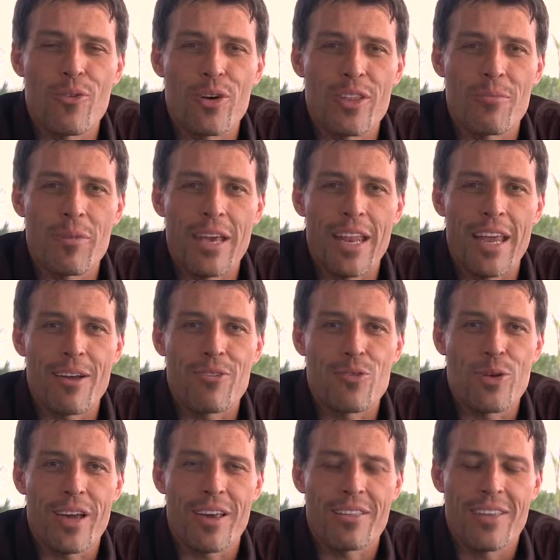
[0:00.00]
with a meeting
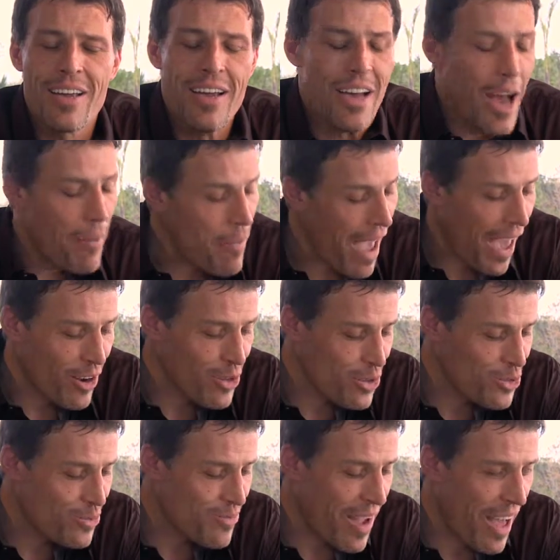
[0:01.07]
with a man
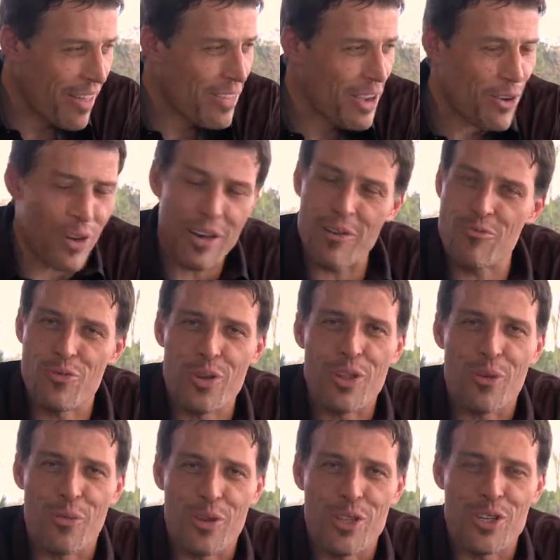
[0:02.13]
who I think you're going to really,
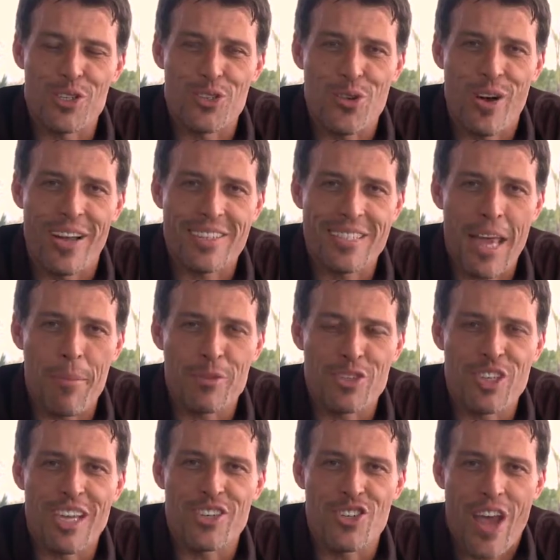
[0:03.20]
really enjoy. His name is
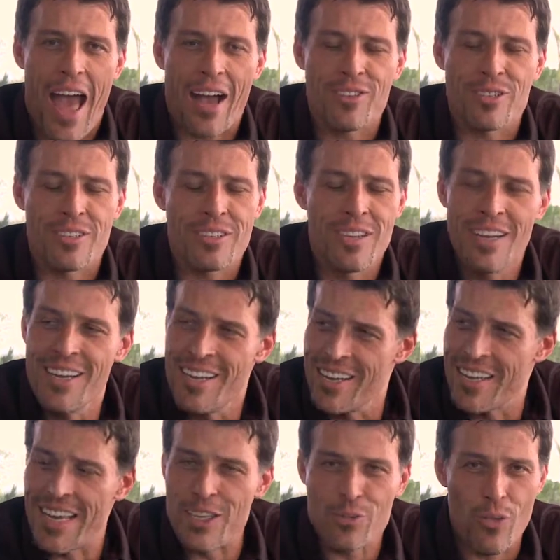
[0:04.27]
Dean Jackson.
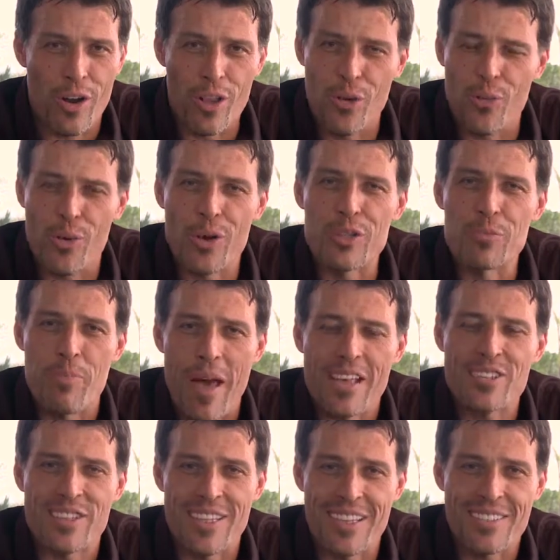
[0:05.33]
He's one of the world's
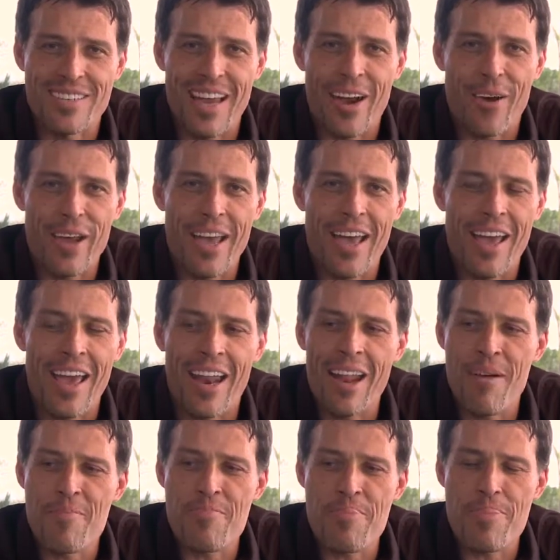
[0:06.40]
best in this area, and
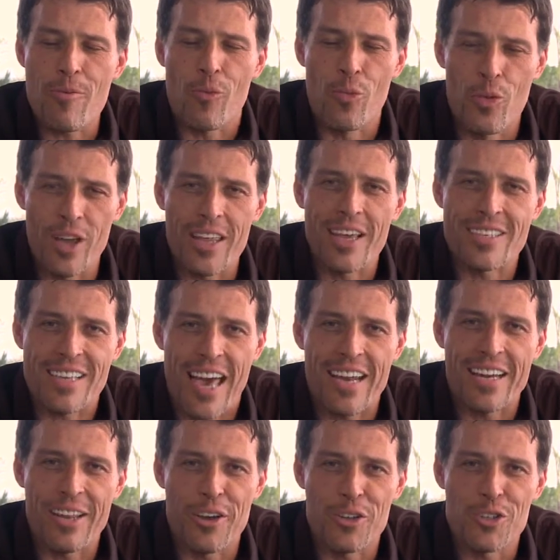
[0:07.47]
I'm really excited
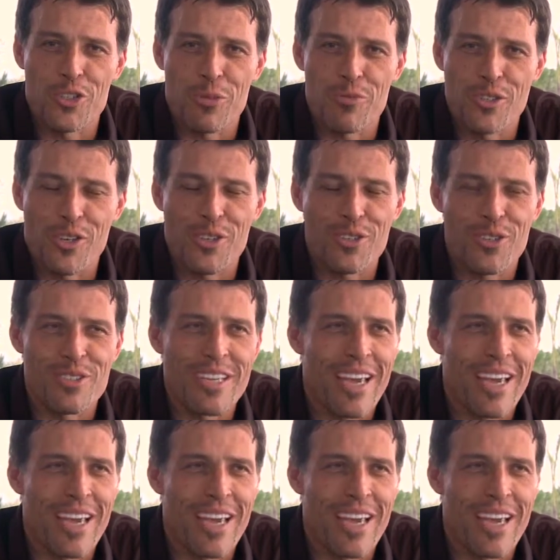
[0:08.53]
to introduce him to you. So,